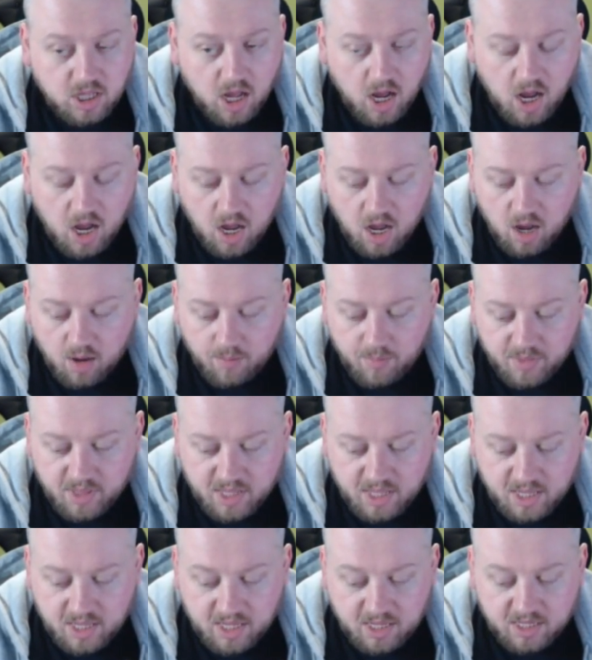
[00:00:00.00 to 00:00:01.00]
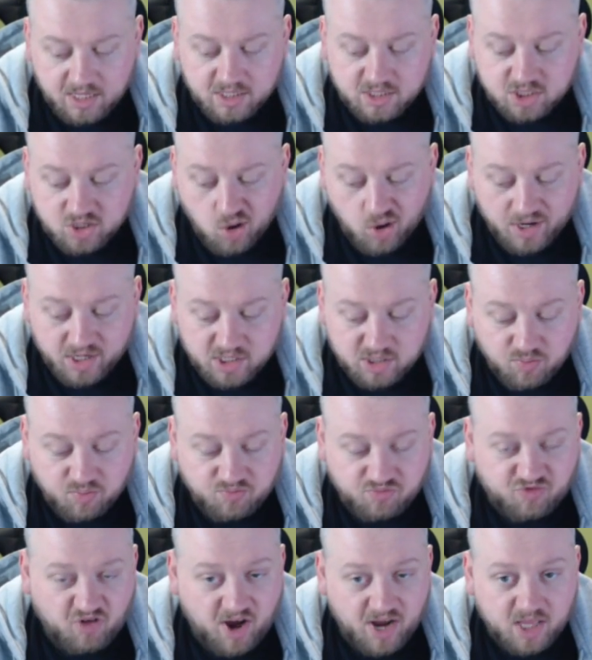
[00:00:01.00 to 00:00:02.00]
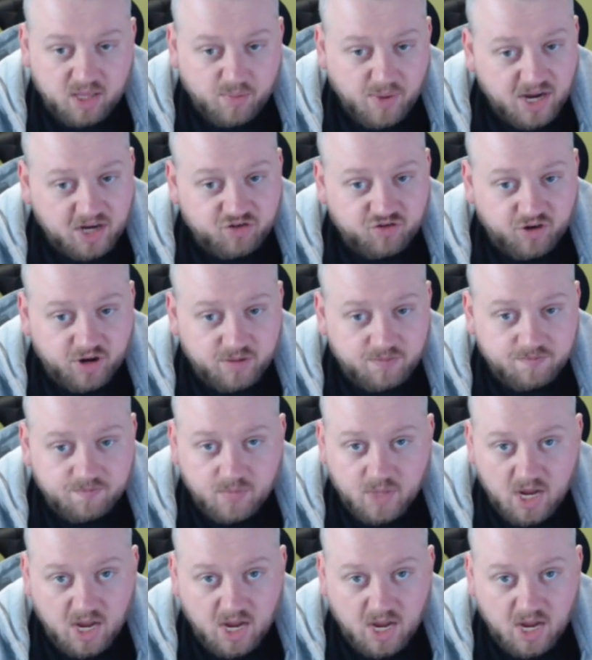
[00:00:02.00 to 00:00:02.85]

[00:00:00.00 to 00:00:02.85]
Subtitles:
it is going to drain your battery.